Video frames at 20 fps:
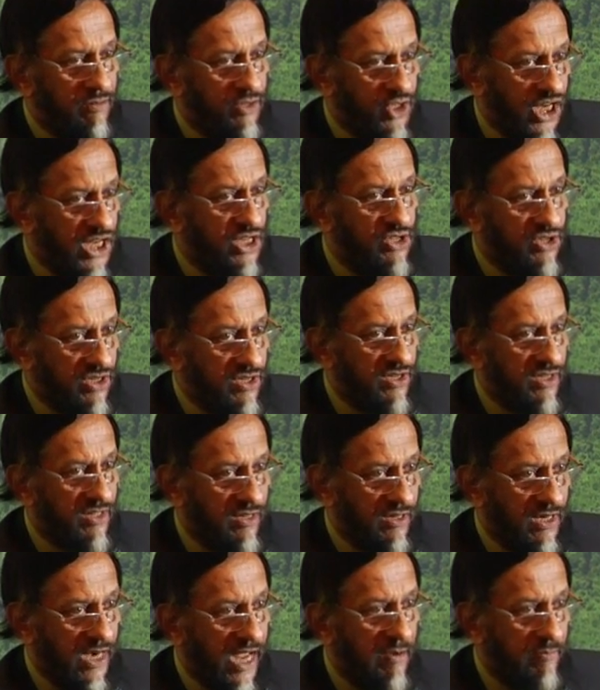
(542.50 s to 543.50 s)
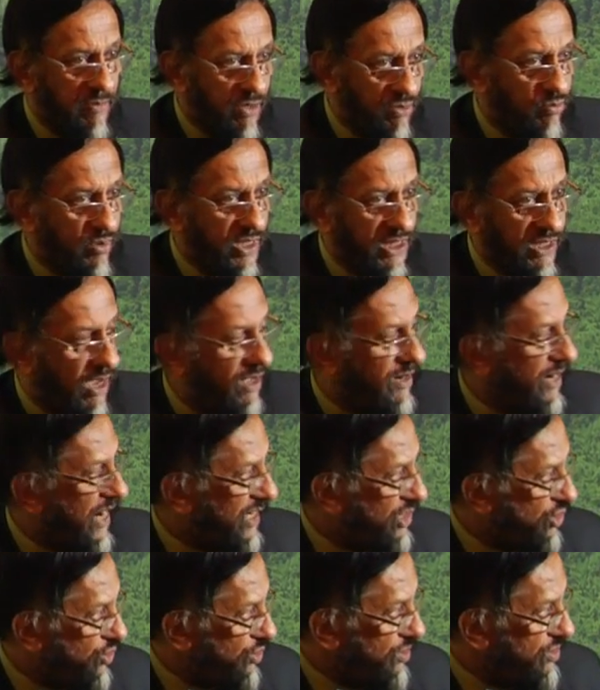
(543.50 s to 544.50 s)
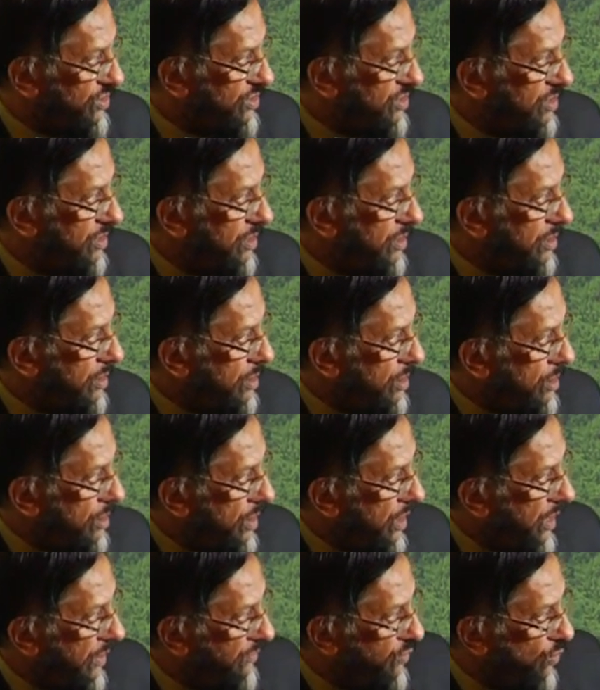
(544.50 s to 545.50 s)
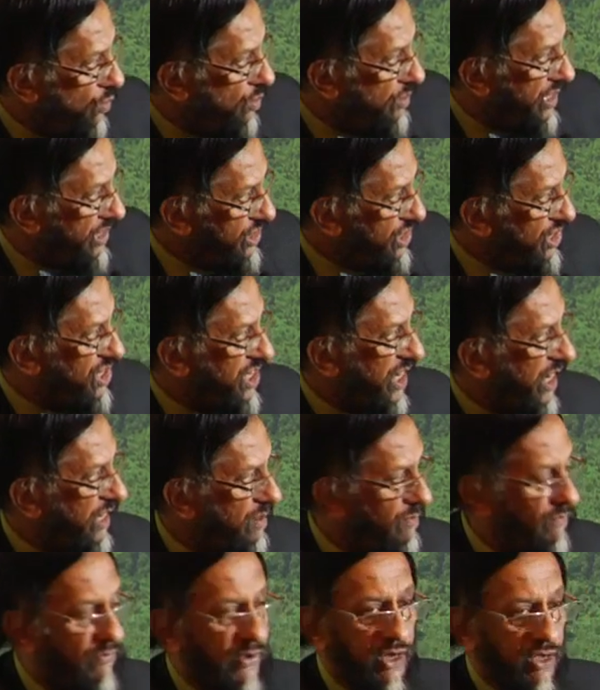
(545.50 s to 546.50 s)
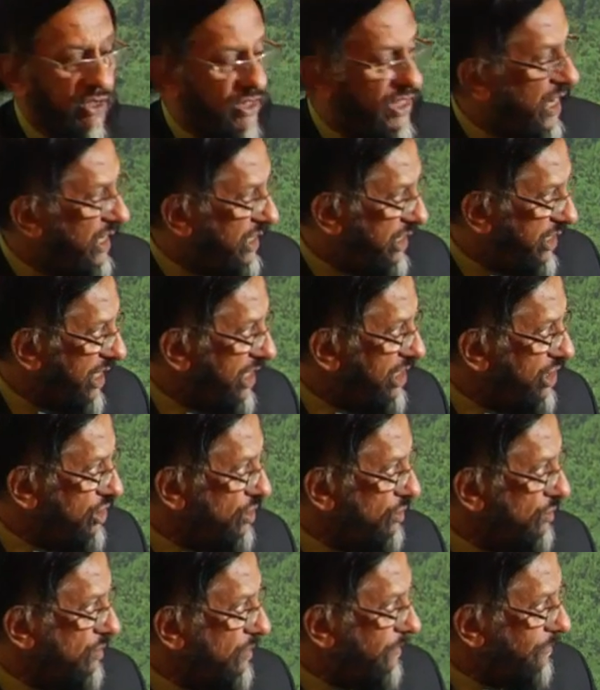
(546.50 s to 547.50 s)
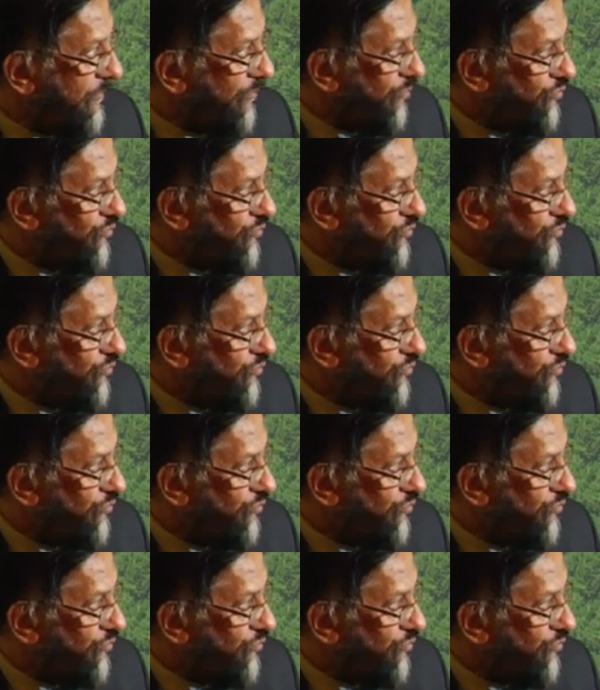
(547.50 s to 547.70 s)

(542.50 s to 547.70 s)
changes in the climate with our actions. If you look at the second figure, that tells you